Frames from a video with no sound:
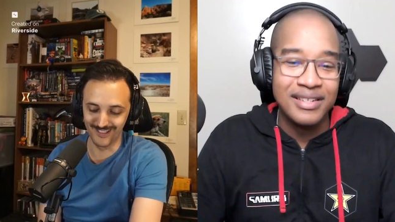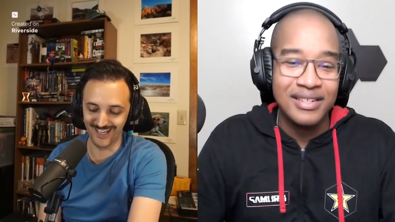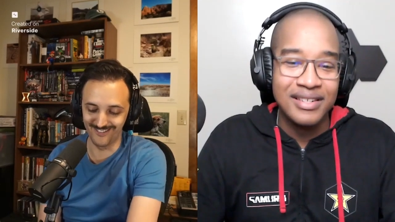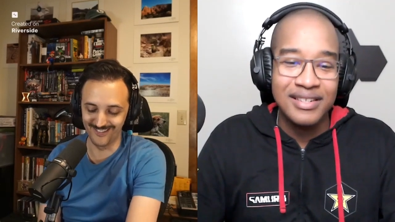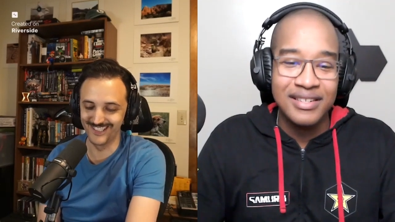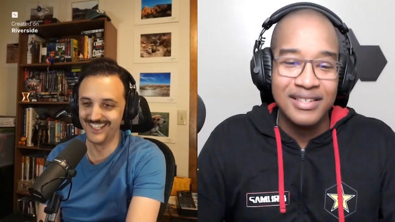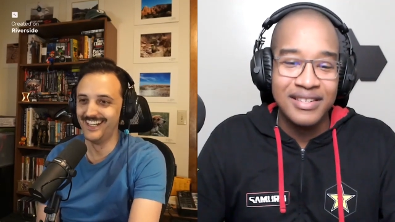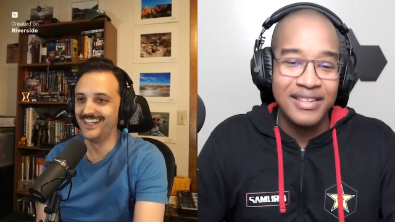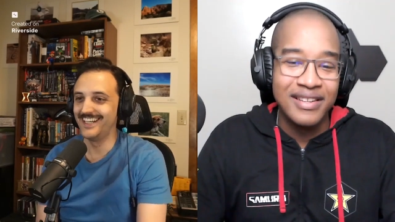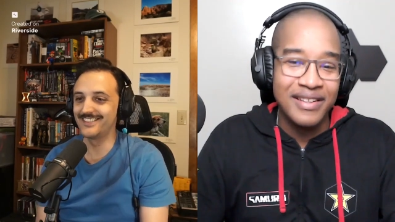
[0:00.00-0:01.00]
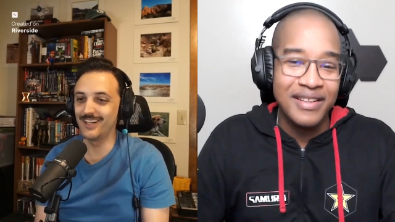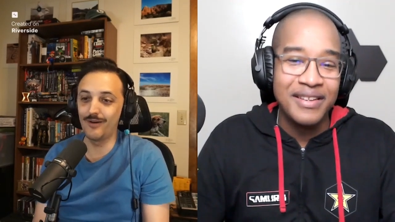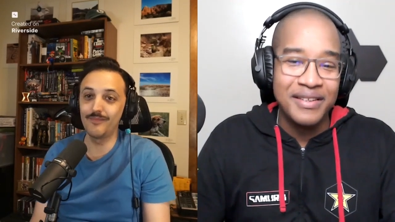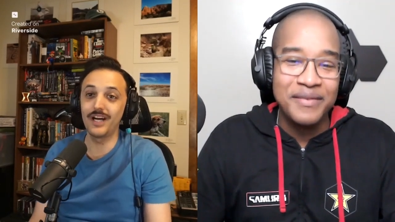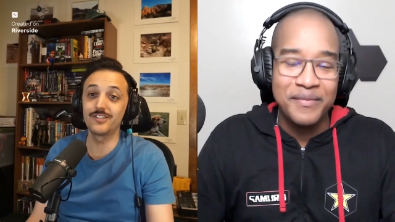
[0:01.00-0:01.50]
Speaker 1: for that one. It's
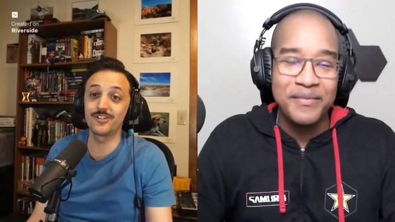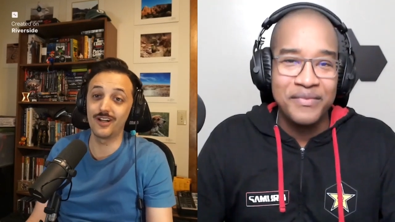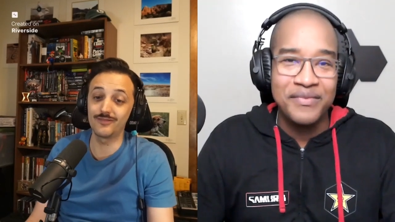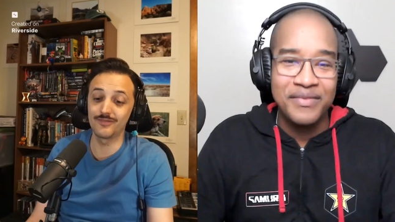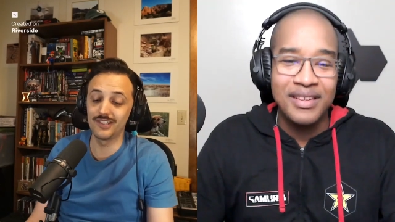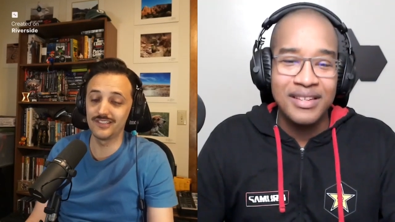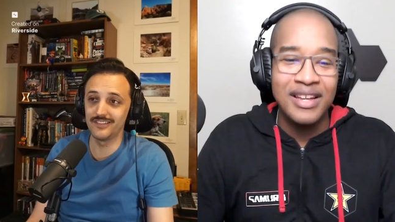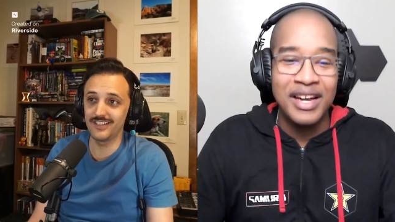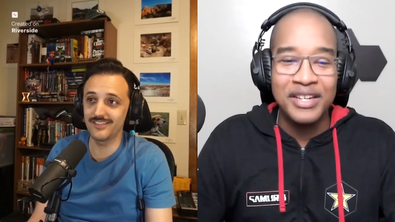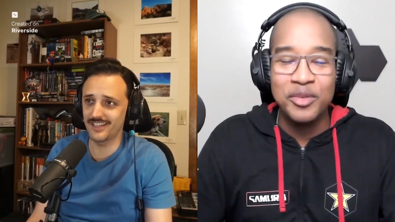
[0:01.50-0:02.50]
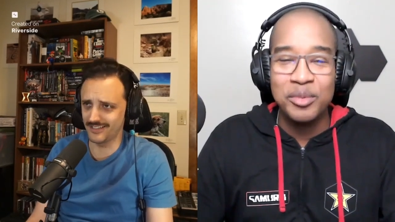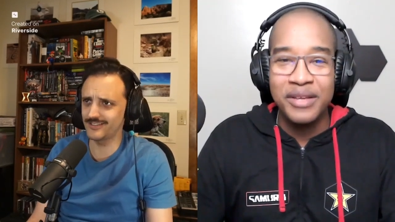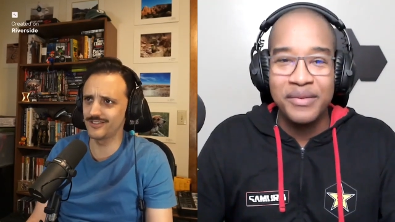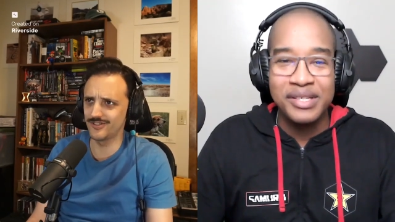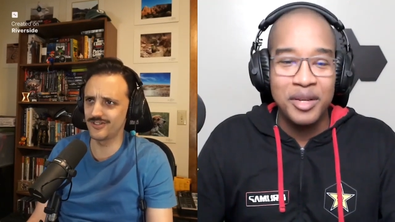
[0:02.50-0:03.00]
not my genre. no, I do
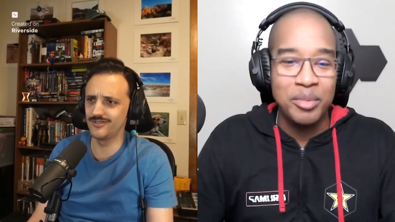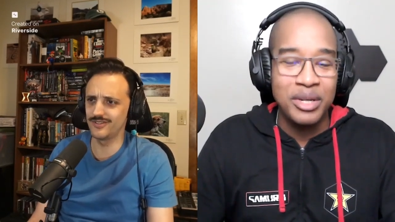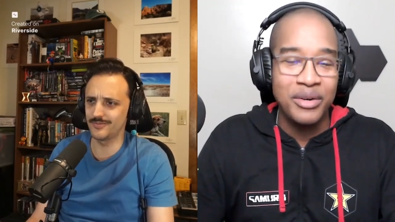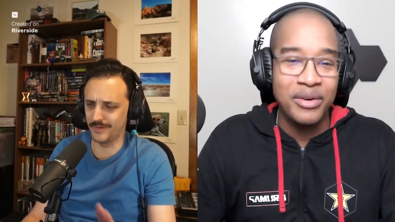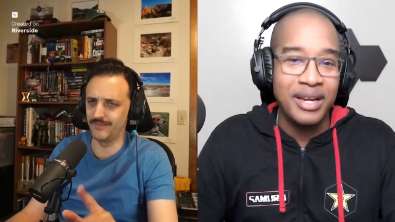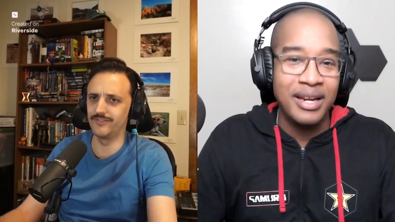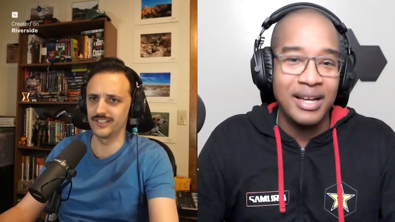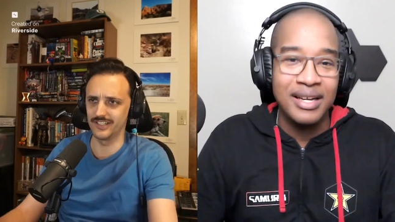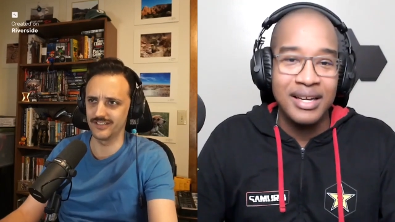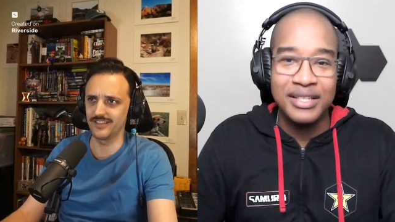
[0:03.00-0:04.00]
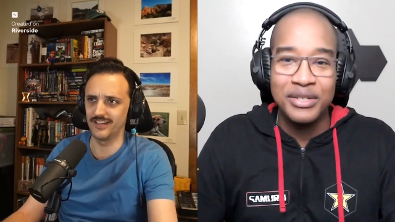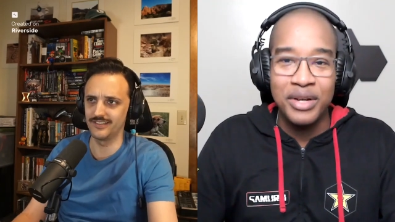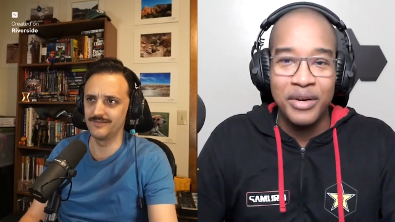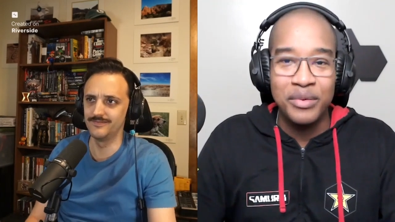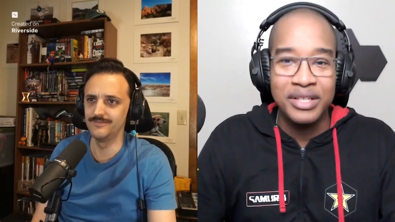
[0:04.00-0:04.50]
believe it's shooters, gonna be great. I,
Speaker 2: I,
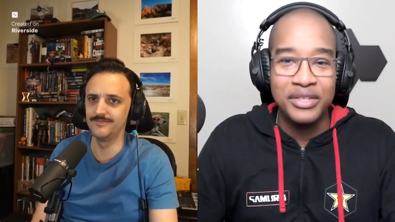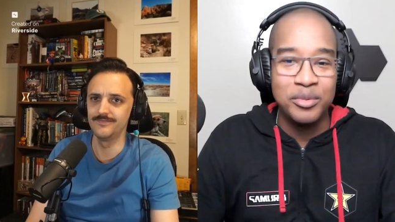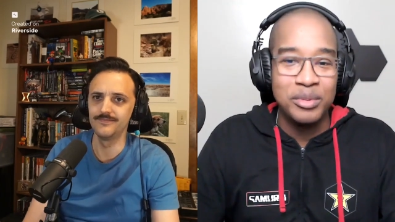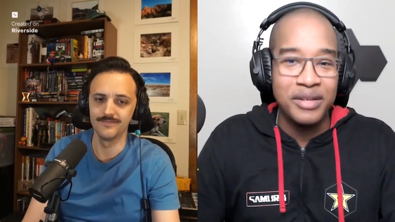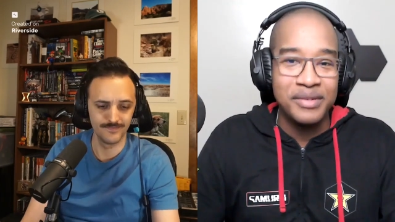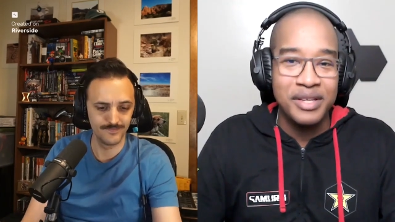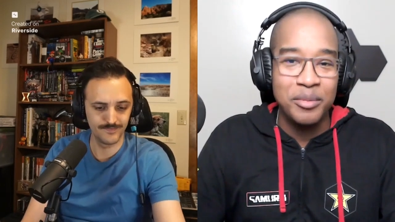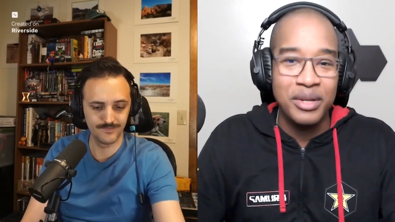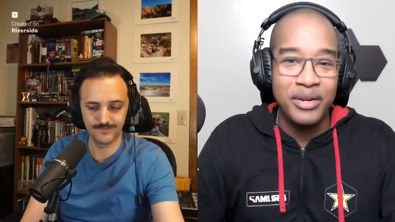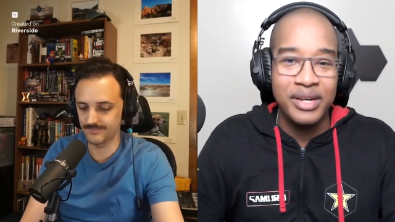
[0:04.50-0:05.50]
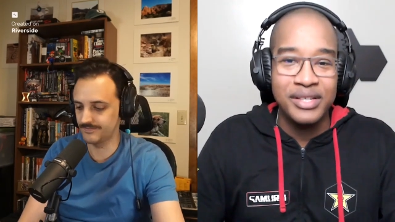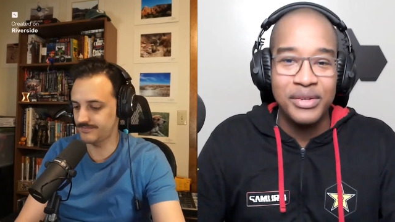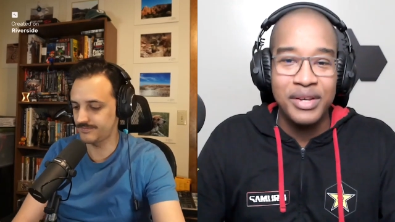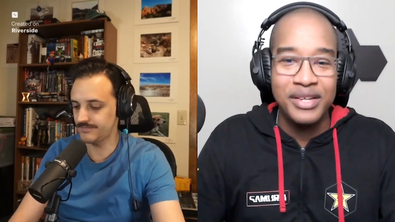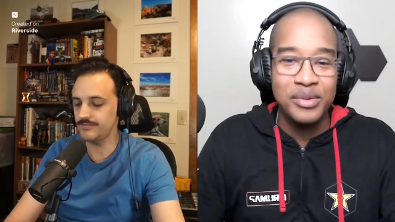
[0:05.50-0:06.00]
do. I really do believe it's gonna be great.
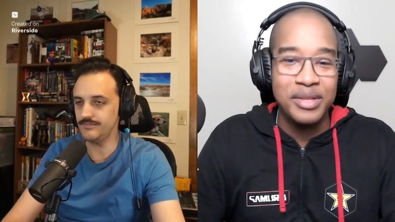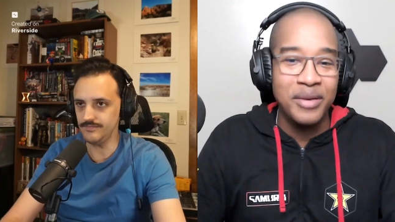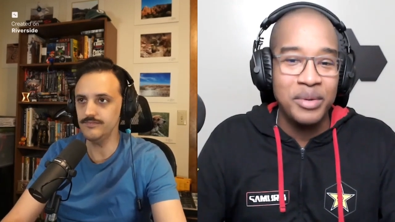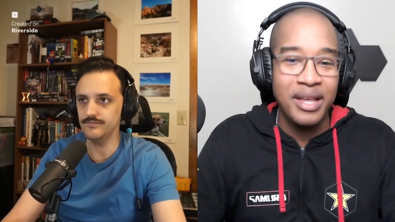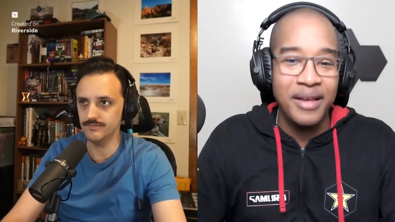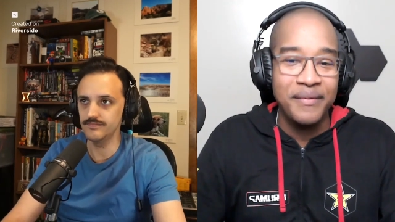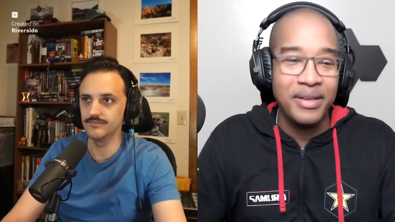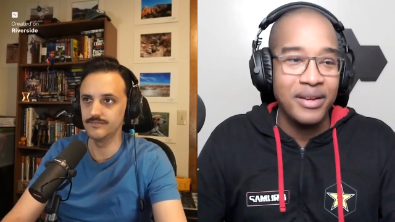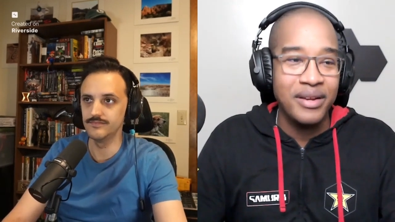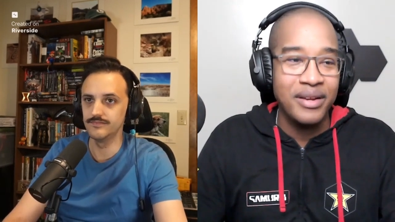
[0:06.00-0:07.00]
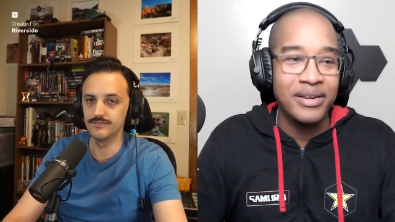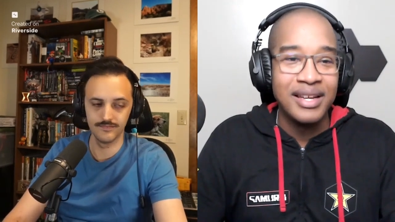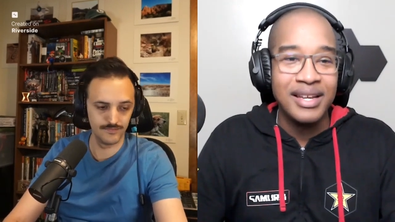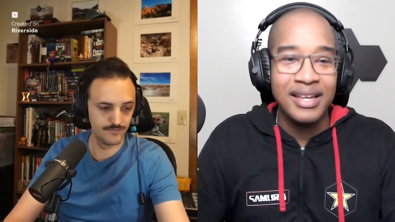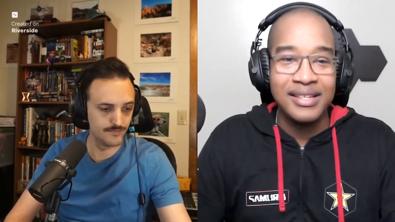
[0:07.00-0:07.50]
So next one that we have here
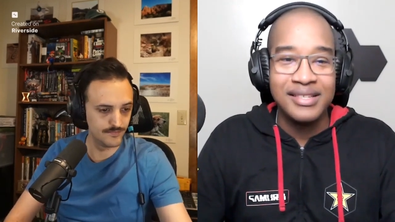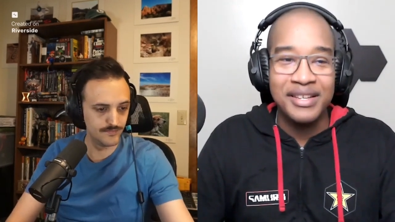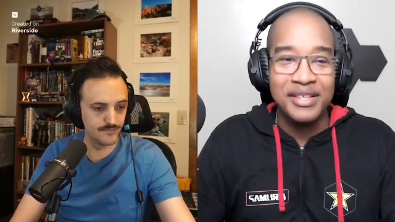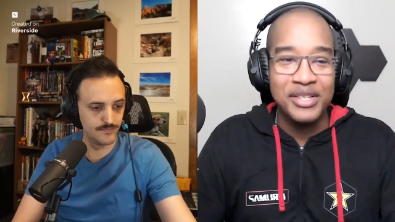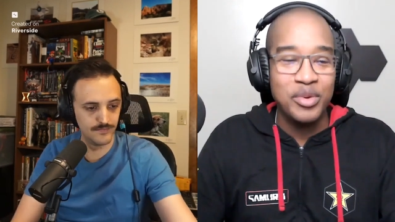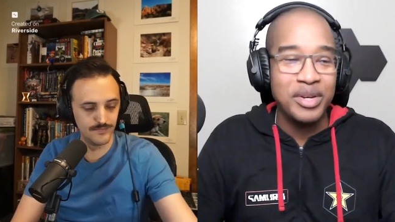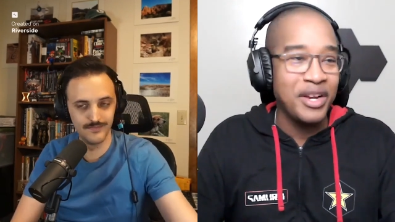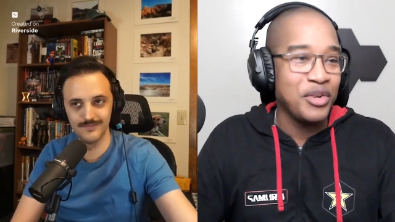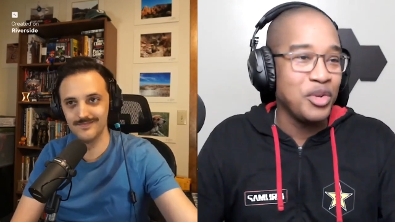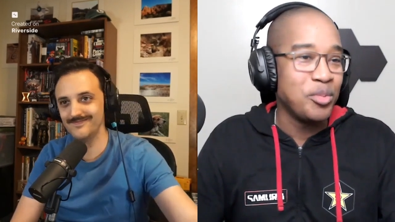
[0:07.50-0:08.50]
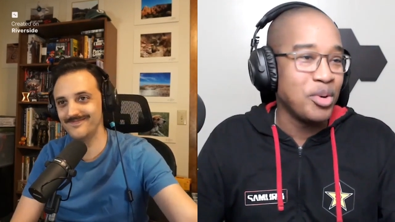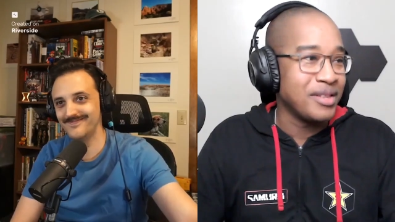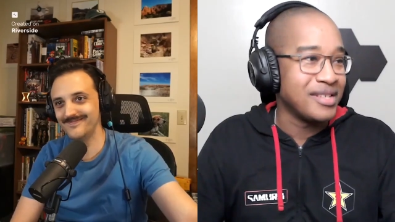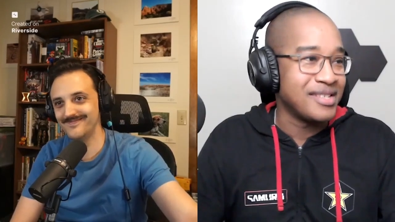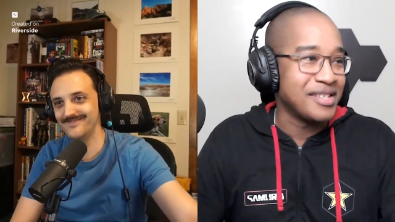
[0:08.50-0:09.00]
is uh, this one here. You
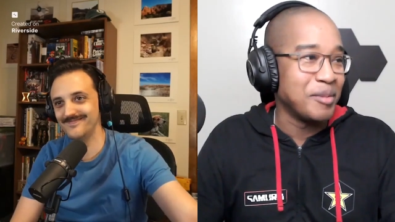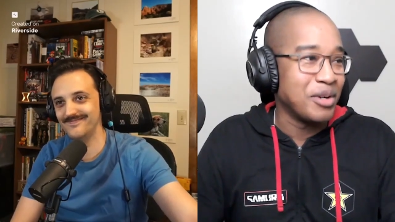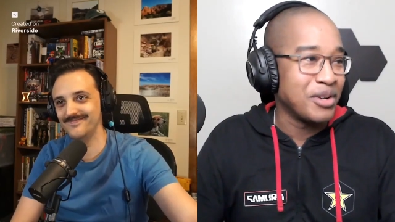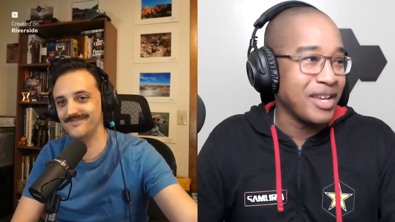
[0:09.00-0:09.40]
brought this up,